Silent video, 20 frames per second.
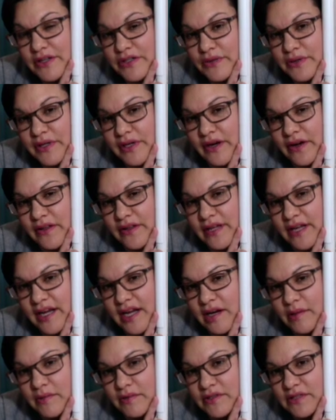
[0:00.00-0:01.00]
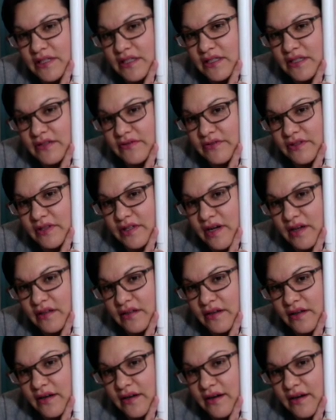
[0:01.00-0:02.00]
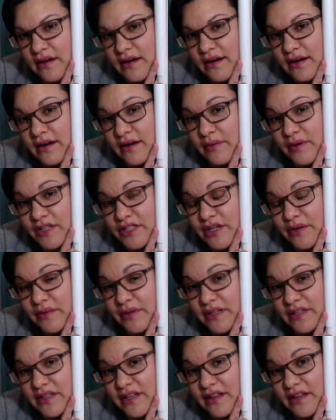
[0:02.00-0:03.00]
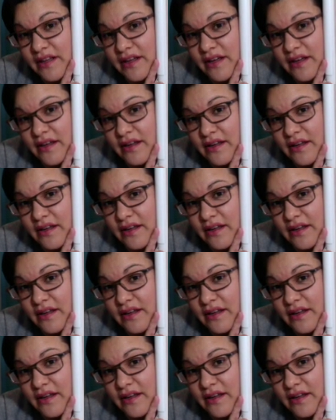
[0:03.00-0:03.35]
doing all the animals in a different color, and I wish I would have done that.